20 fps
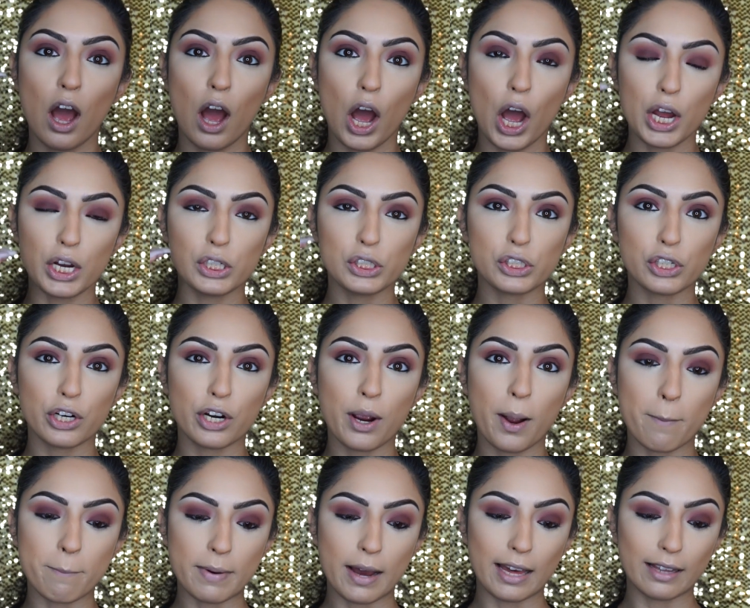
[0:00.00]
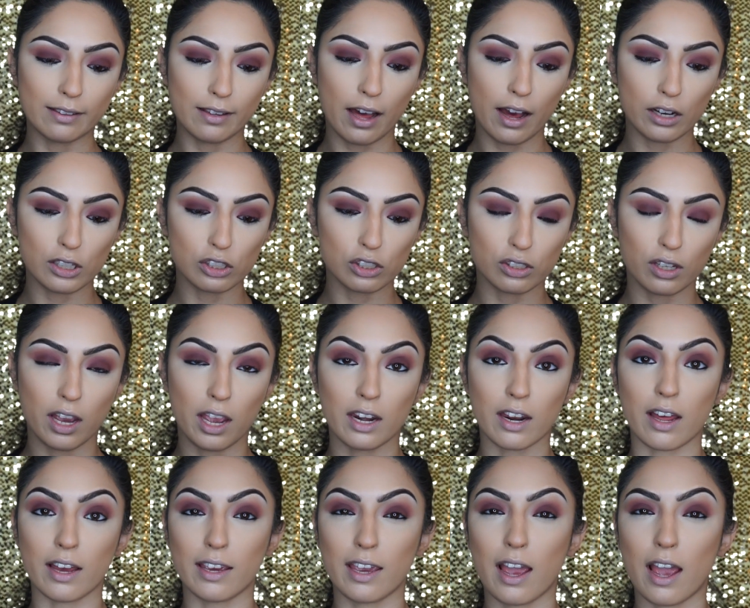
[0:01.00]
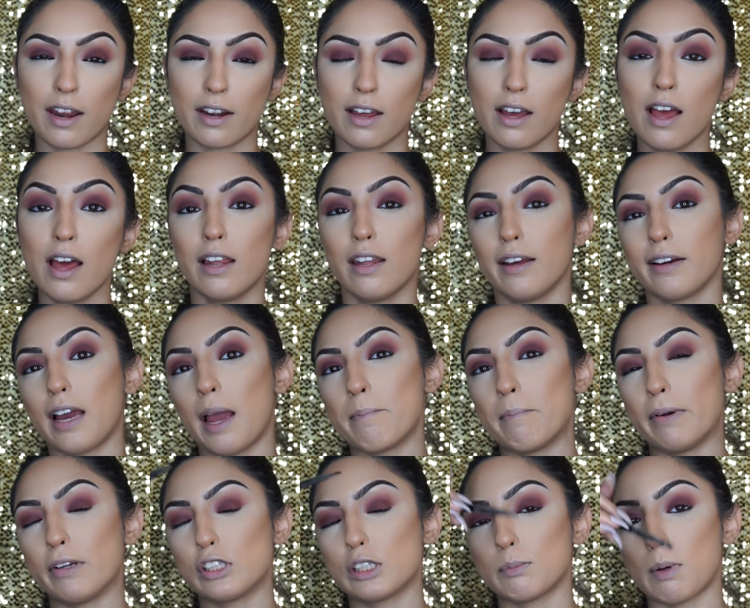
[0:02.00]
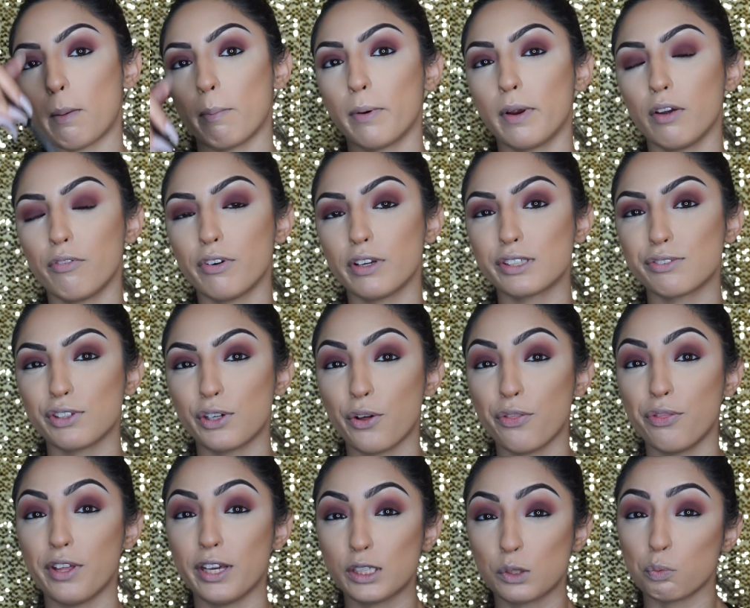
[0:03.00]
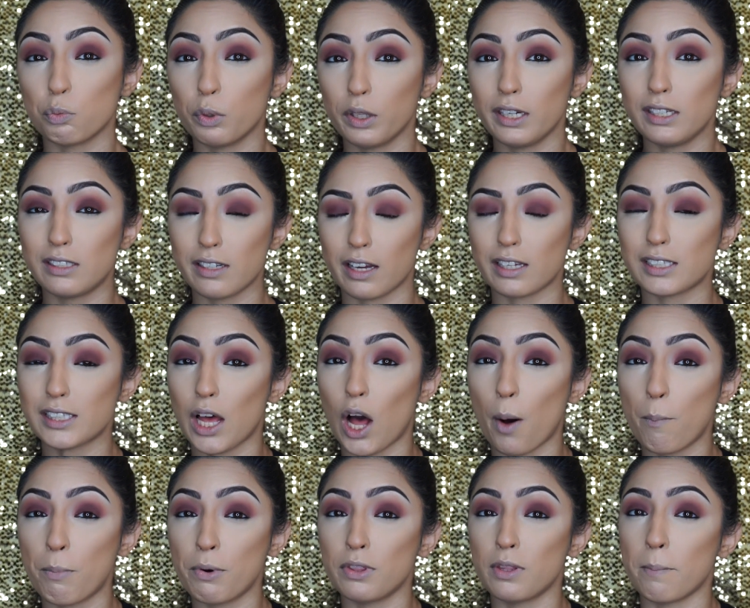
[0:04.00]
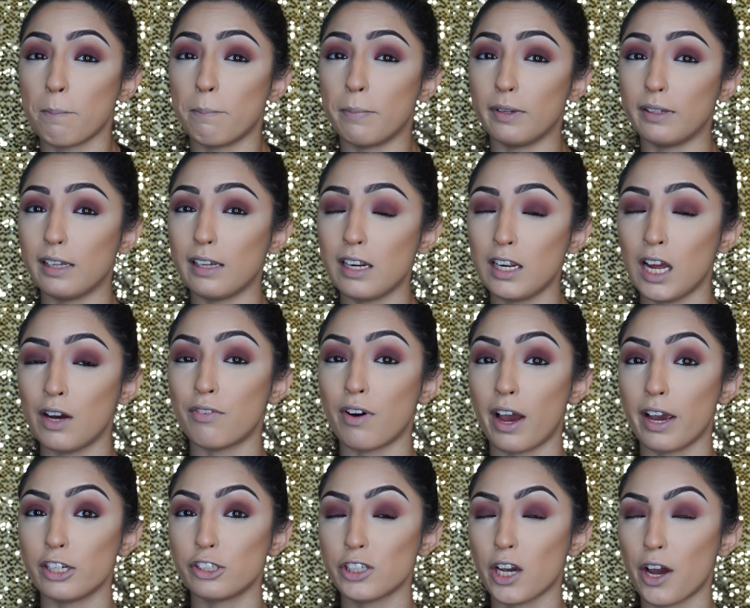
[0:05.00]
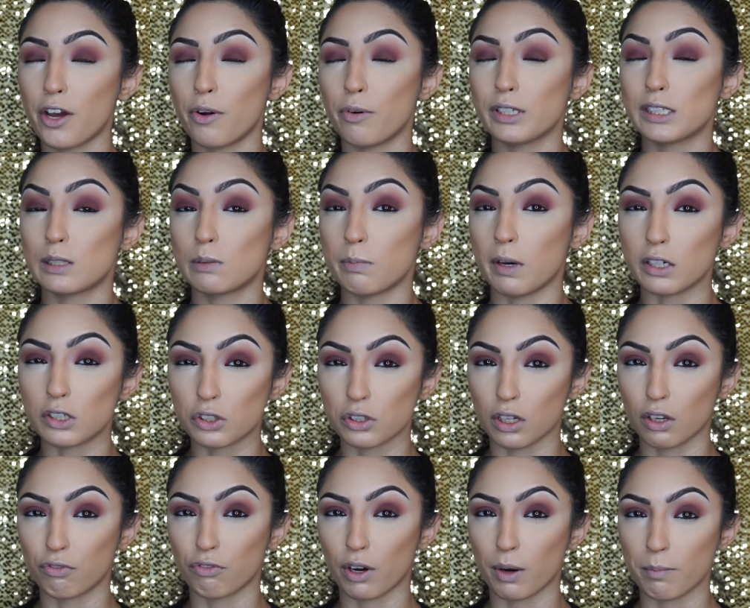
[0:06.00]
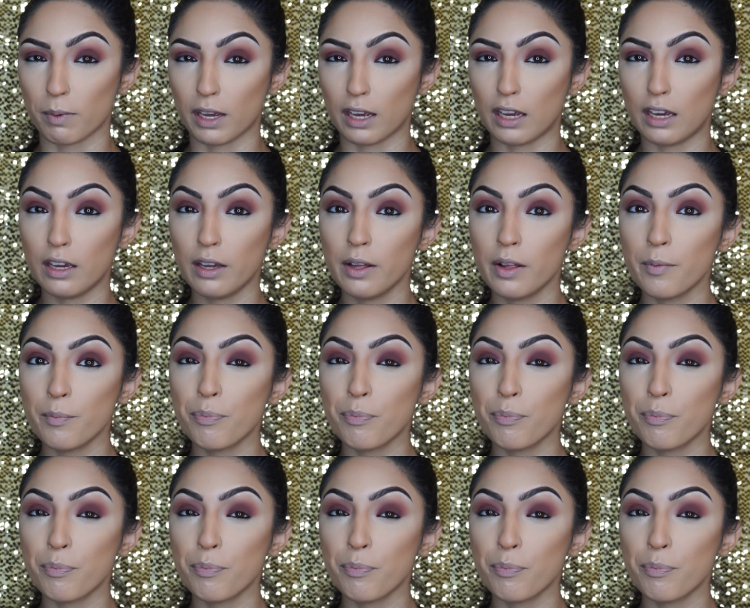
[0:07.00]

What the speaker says: under my lash line. Again, like I mentioned in my previous video, this really does help with the bleeding of eyeshadow, especially for me.